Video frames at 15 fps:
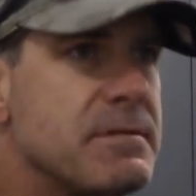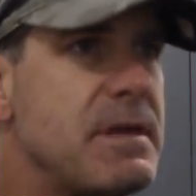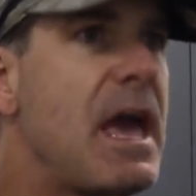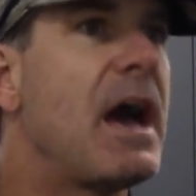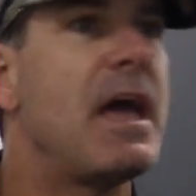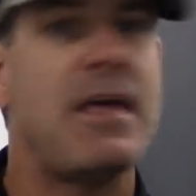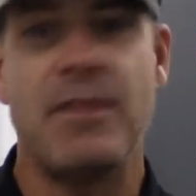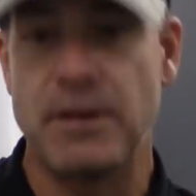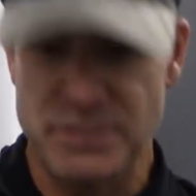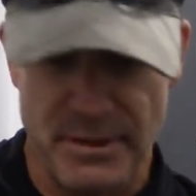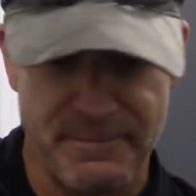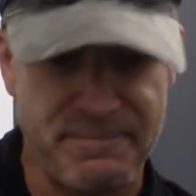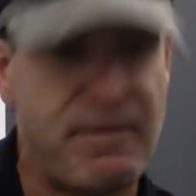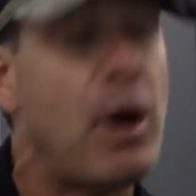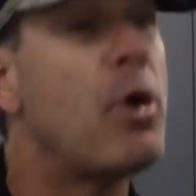Yeah, and there's a
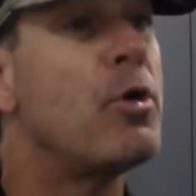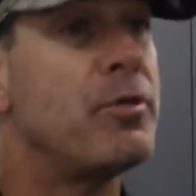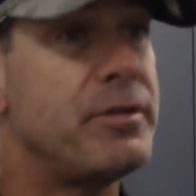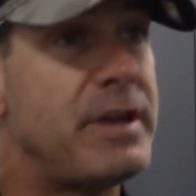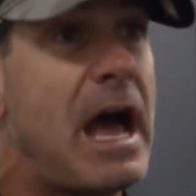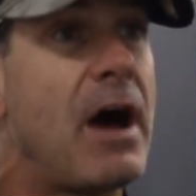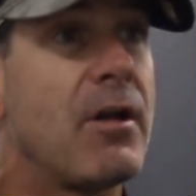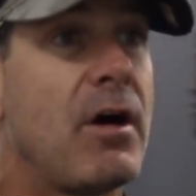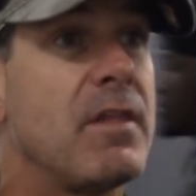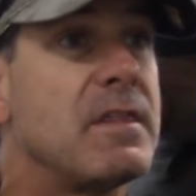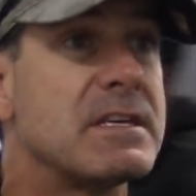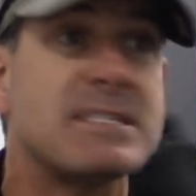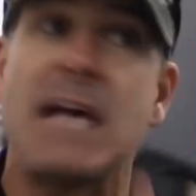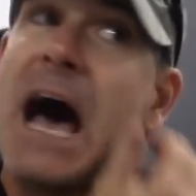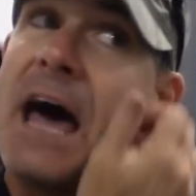phone down on
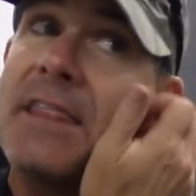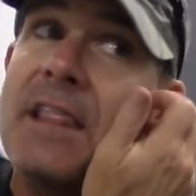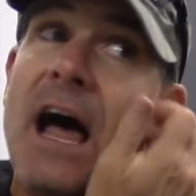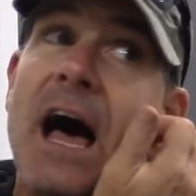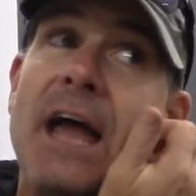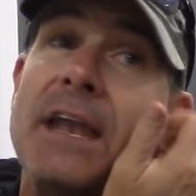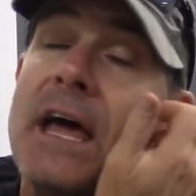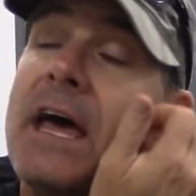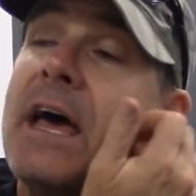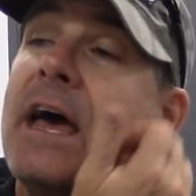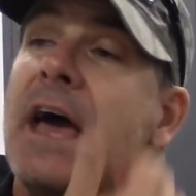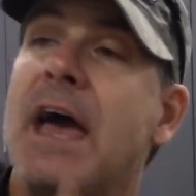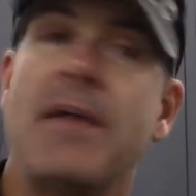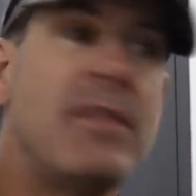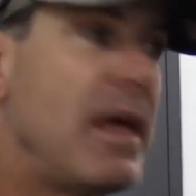the sideline.
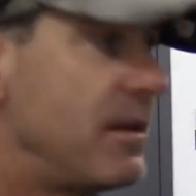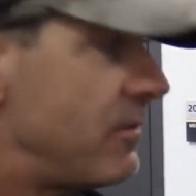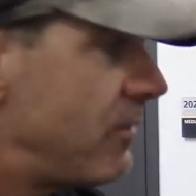And then